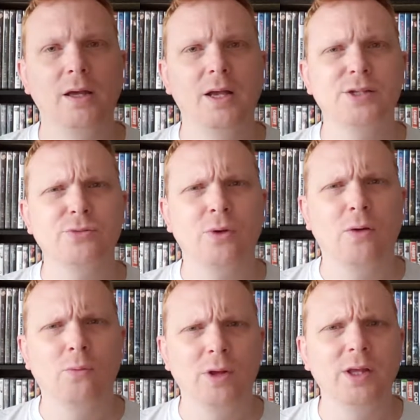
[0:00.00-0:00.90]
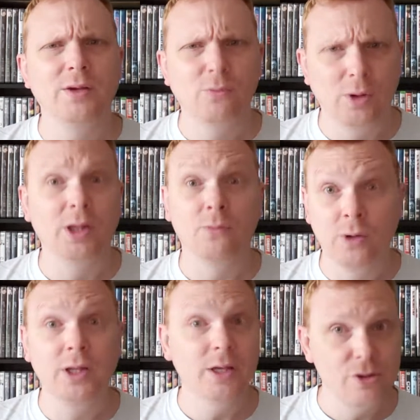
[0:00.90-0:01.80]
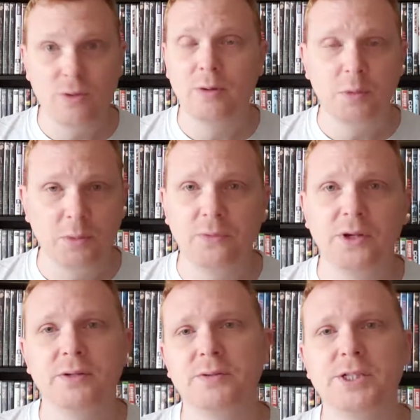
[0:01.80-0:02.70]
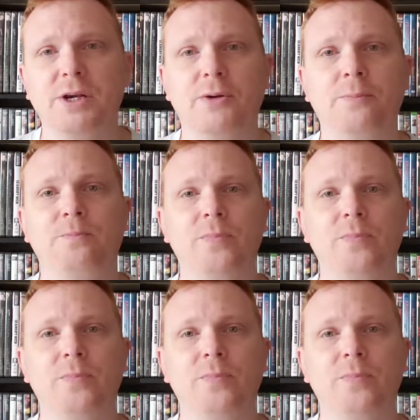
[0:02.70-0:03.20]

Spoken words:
it's a really, really, really enjoyable movie. So,